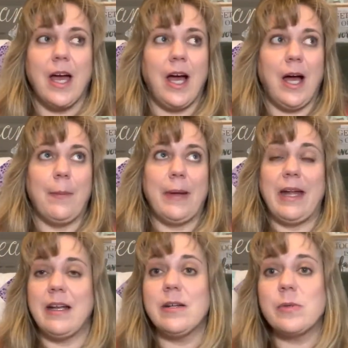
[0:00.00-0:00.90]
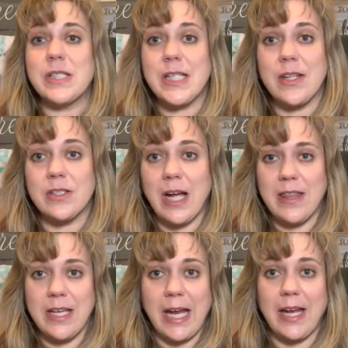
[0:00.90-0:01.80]
And it was another, I
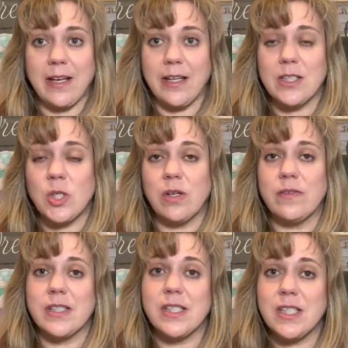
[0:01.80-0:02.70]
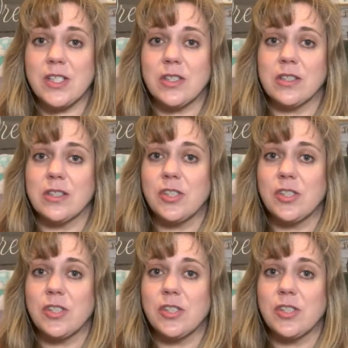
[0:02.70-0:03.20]
think Annie, a Joy-Filled Stitcher,